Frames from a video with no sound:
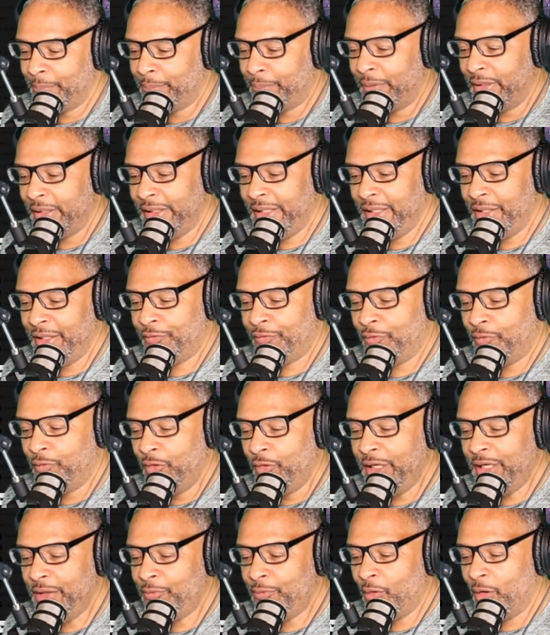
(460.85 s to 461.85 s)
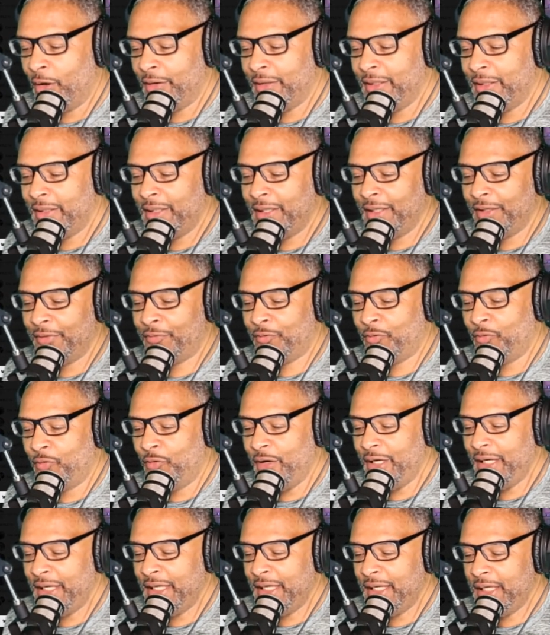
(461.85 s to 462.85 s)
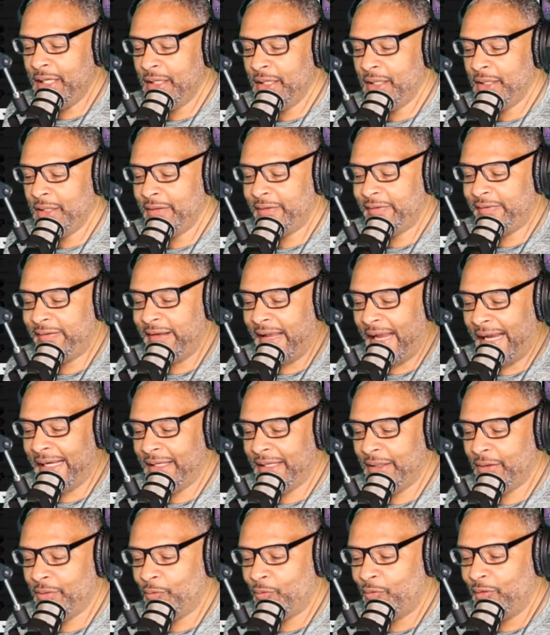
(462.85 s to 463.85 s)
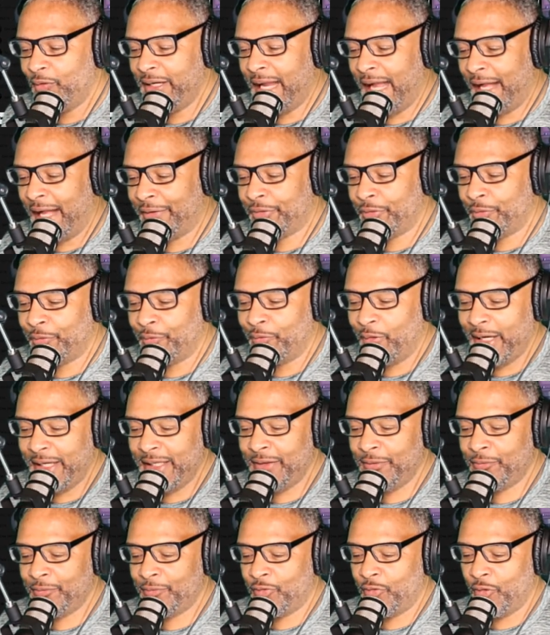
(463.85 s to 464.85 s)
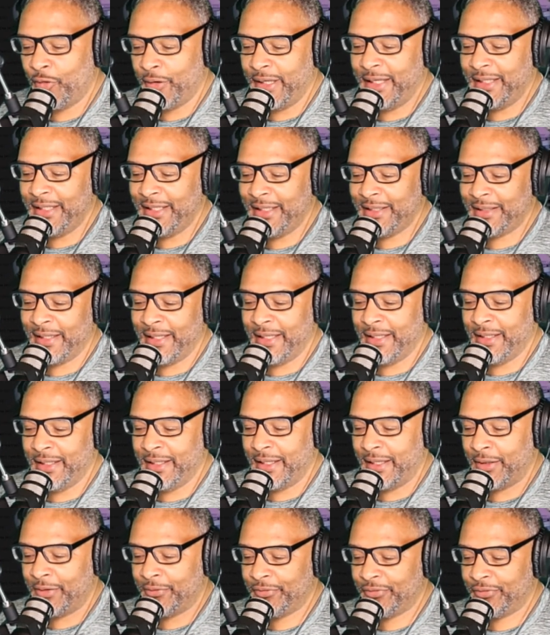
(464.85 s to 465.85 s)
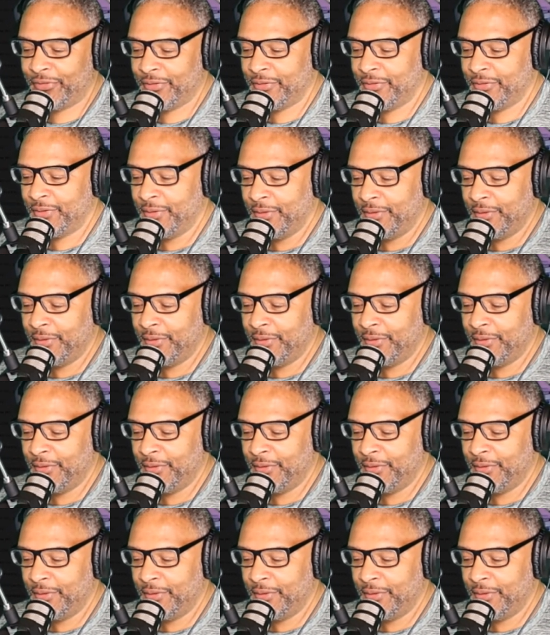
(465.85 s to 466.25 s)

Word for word: But if we were, if we date, we have to wait for anything else.